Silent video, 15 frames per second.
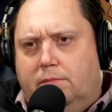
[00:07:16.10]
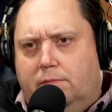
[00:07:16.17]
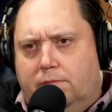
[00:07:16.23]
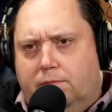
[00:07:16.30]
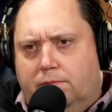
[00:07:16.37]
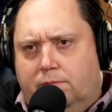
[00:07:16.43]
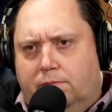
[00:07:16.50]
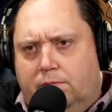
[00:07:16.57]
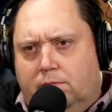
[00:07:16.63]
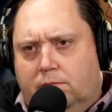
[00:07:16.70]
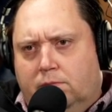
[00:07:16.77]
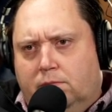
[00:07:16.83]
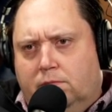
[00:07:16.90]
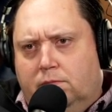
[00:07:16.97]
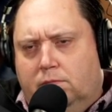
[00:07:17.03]

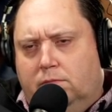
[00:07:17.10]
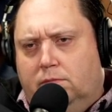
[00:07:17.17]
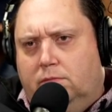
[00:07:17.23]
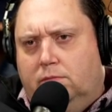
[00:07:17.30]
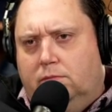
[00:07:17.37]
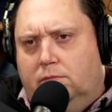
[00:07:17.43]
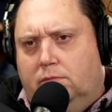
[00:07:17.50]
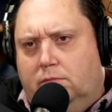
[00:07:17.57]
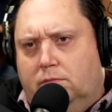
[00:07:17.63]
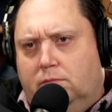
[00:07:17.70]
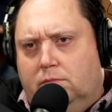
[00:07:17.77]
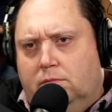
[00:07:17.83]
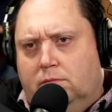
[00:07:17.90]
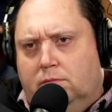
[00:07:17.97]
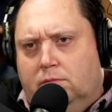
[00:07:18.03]

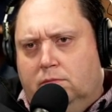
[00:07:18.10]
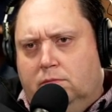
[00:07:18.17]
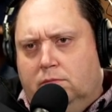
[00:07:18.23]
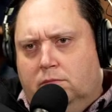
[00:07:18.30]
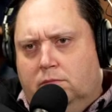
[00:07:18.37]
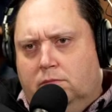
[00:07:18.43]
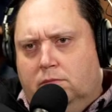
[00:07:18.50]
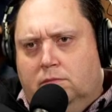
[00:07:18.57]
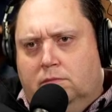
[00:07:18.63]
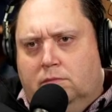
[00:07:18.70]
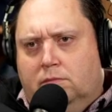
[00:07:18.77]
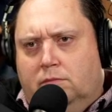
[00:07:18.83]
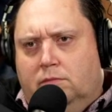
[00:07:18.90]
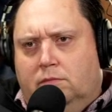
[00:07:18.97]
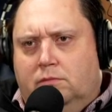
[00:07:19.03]

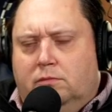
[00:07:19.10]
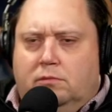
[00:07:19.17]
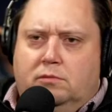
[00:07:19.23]
[no speech]